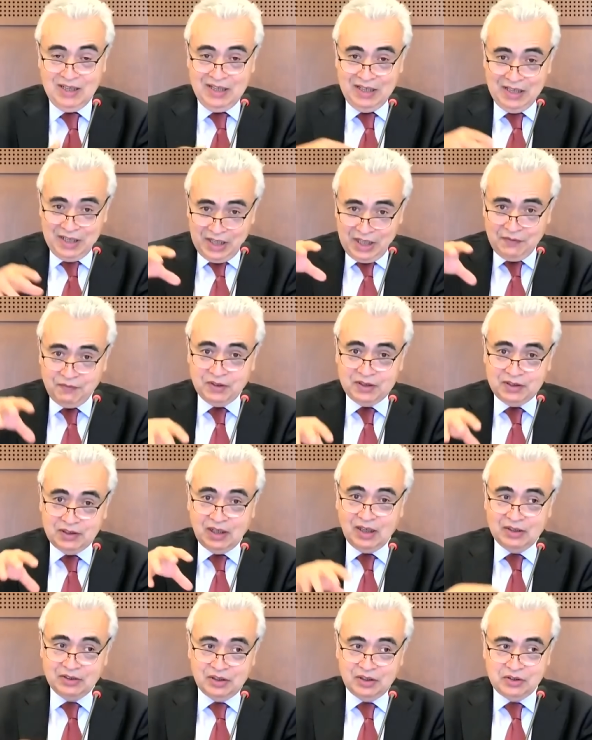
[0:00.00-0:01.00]
even
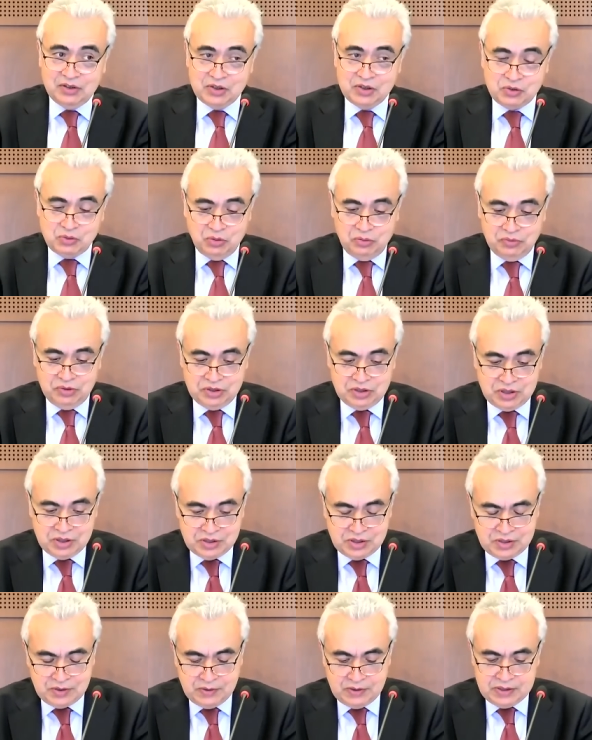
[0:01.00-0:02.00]
under these
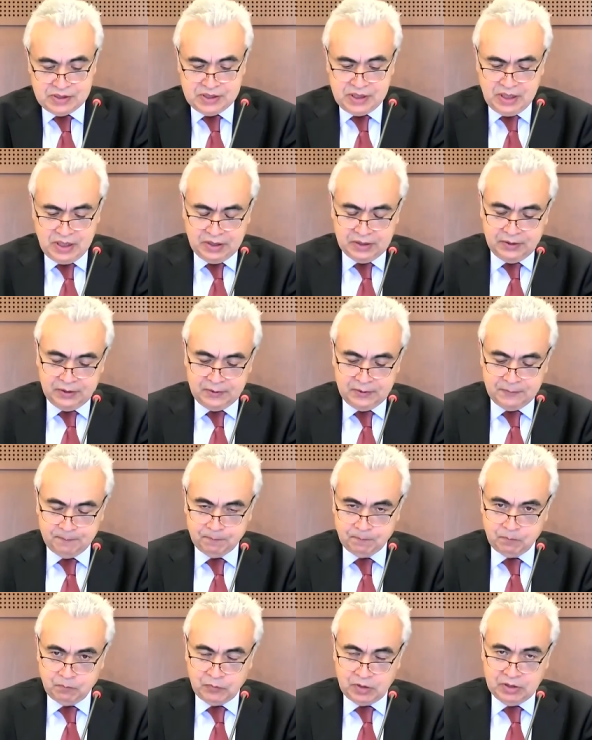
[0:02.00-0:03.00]
conditions. Second
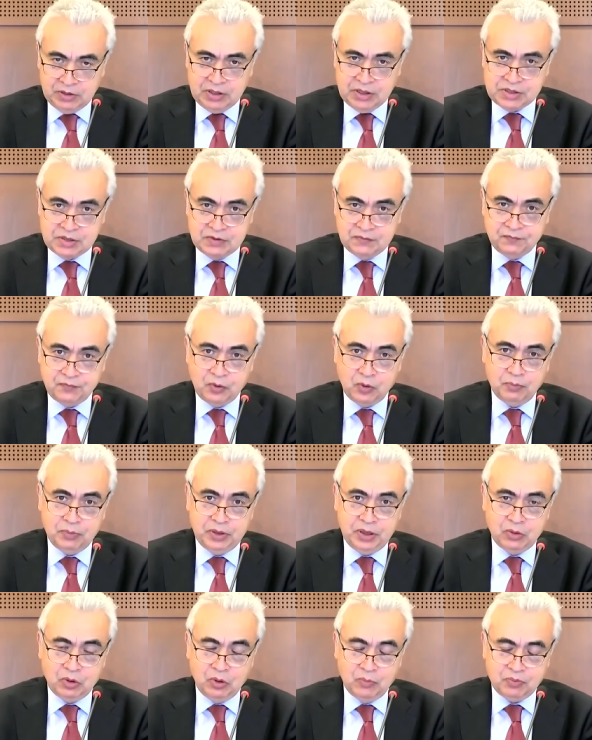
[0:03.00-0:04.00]
reason for
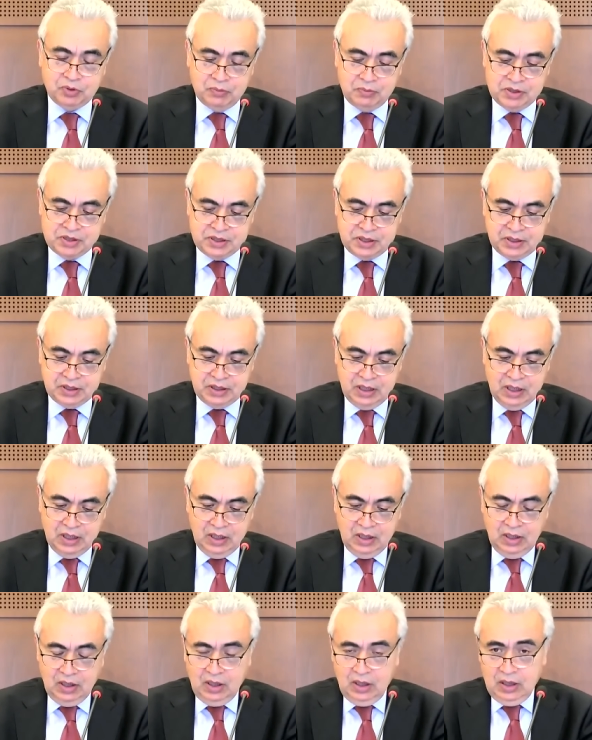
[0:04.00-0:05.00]
being optimistic,
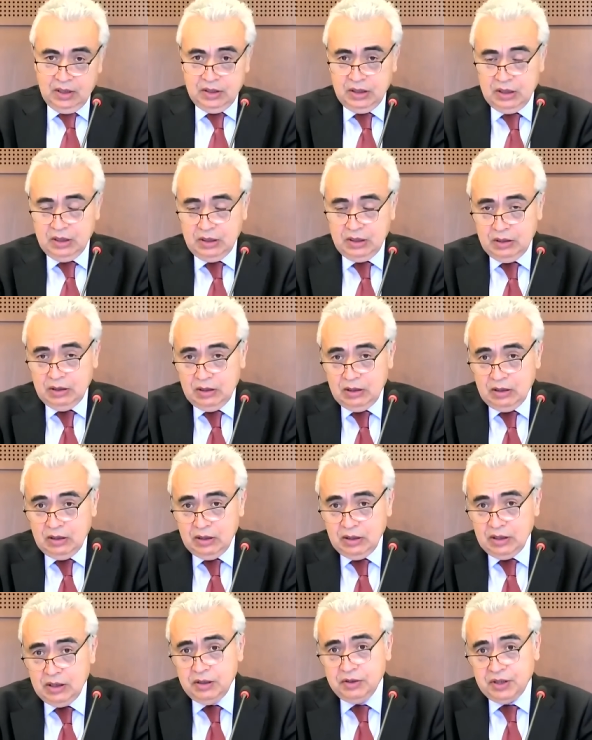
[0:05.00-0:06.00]
the
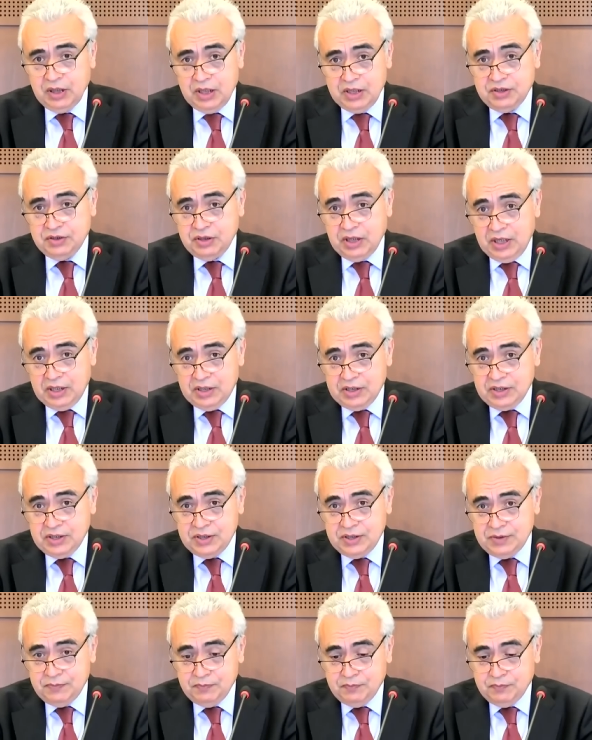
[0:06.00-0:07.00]
interest rates.